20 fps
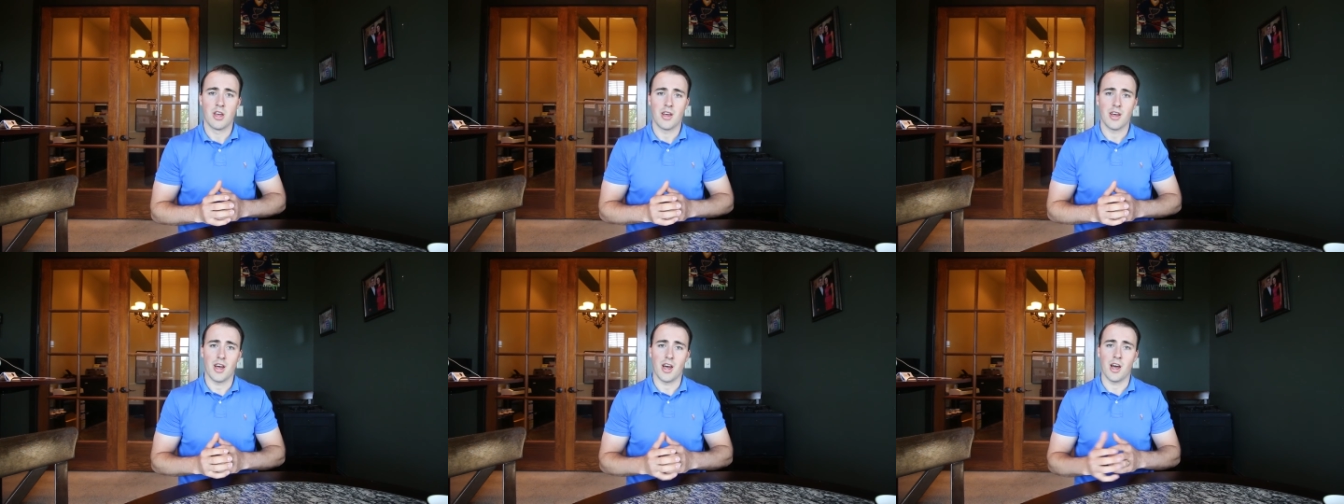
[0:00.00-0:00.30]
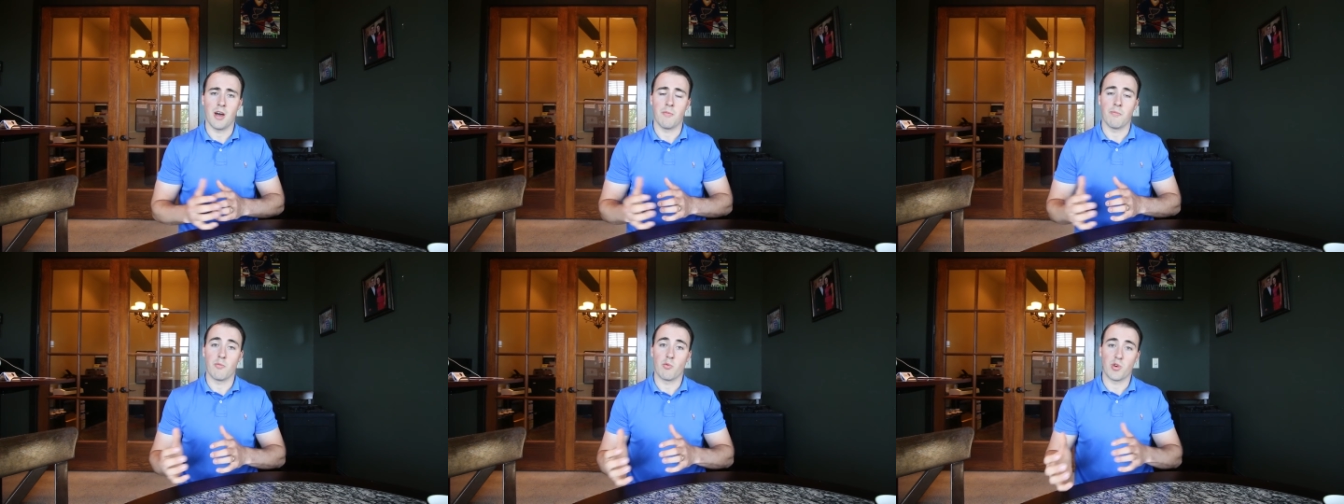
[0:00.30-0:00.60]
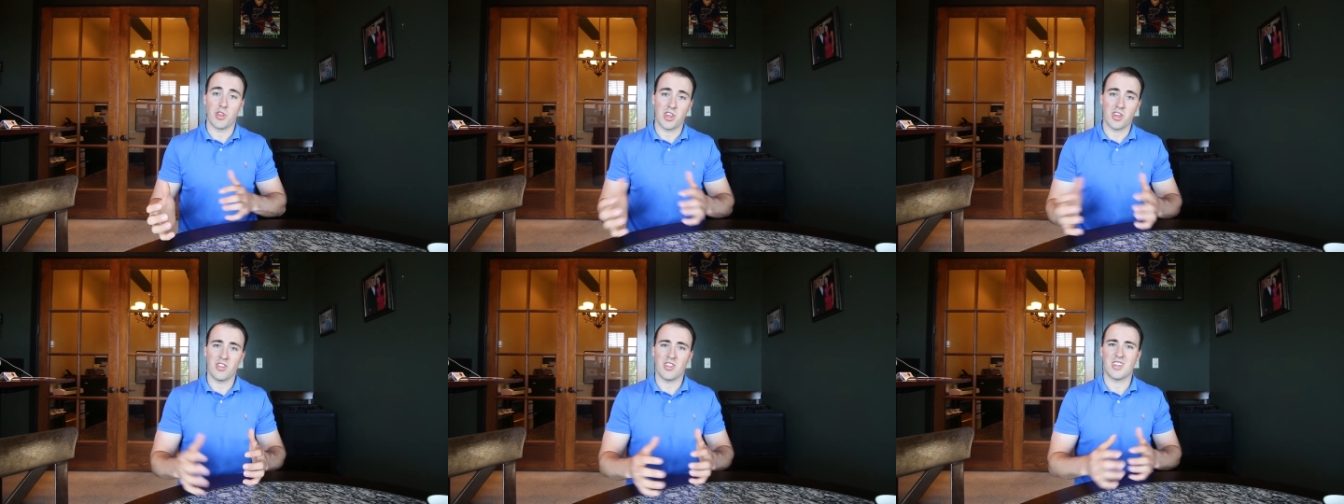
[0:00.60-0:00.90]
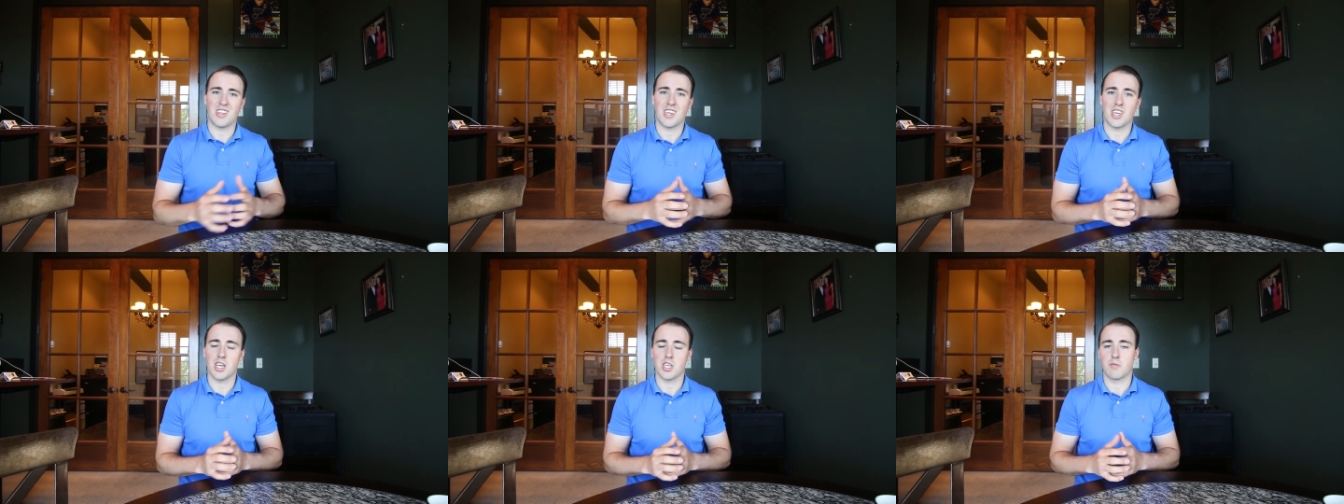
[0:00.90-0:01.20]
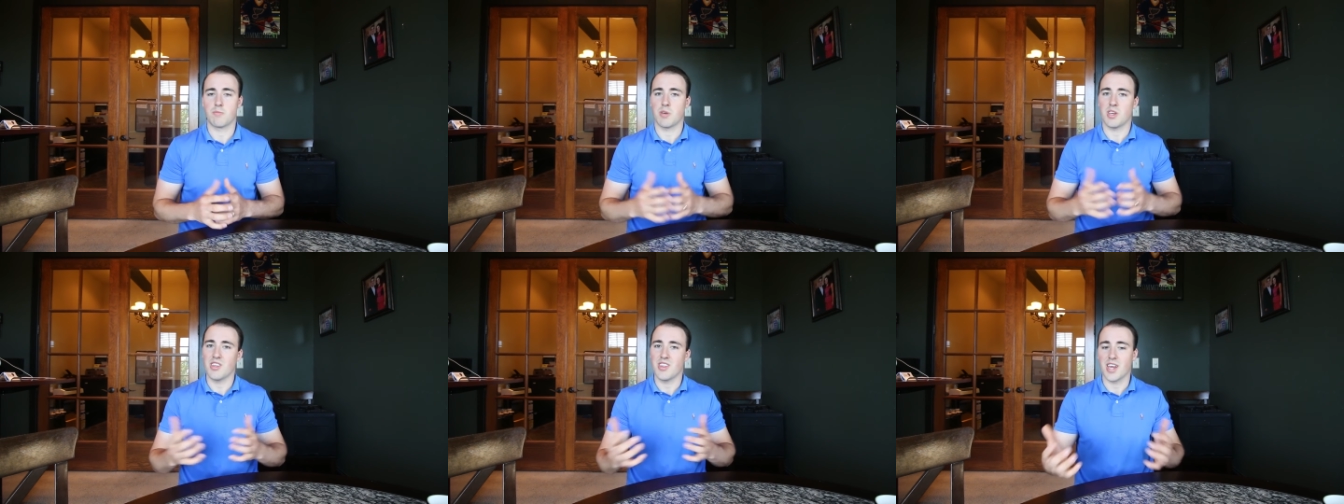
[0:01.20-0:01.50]
Um, within the T S
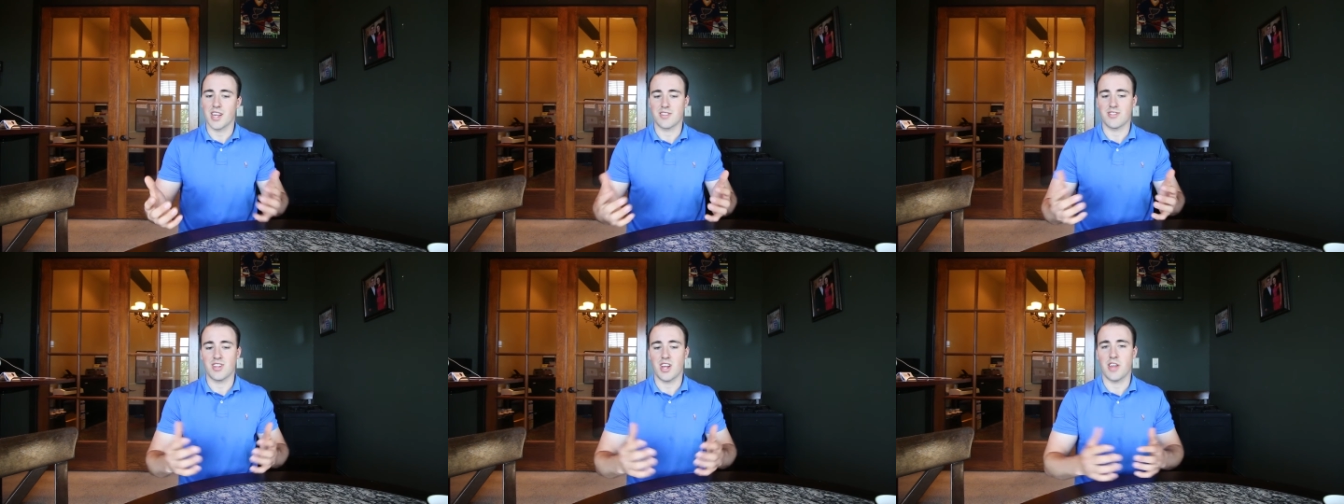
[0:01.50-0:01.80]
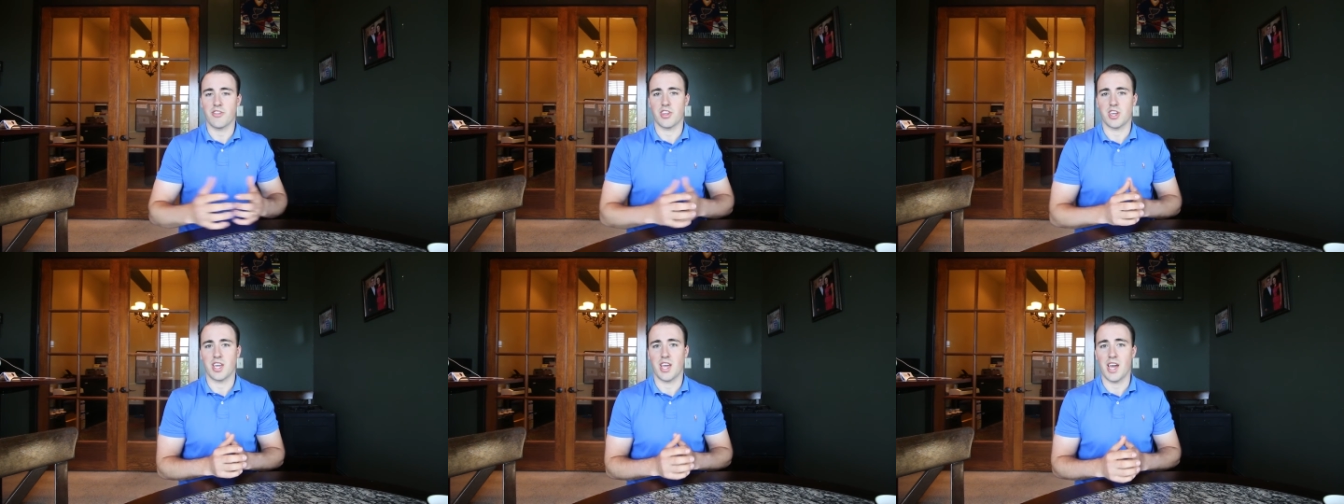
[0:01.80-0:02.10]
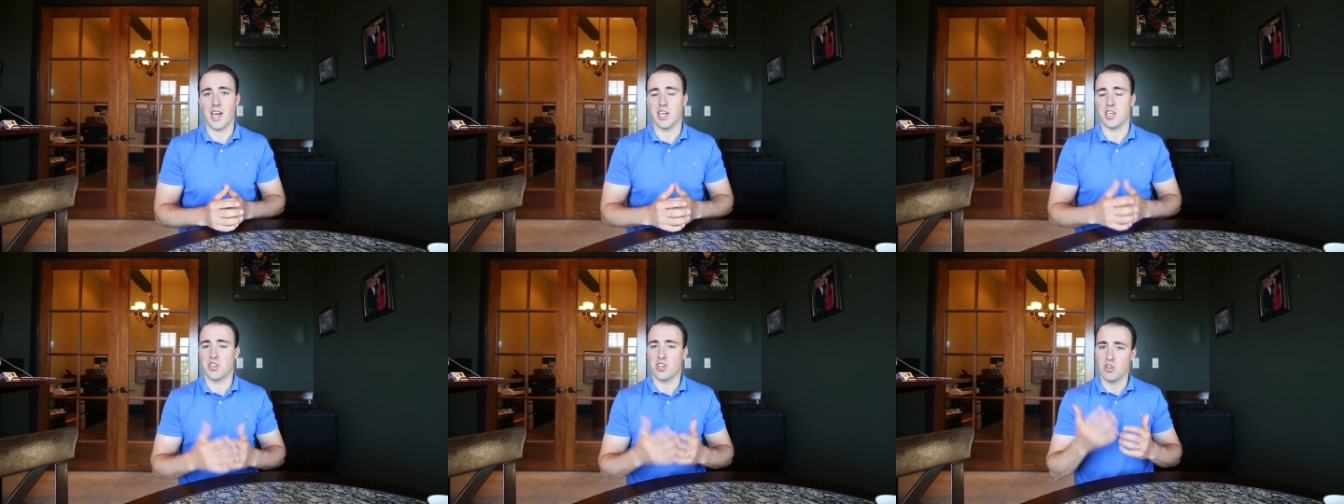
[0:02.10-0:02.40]
P, that's not the case.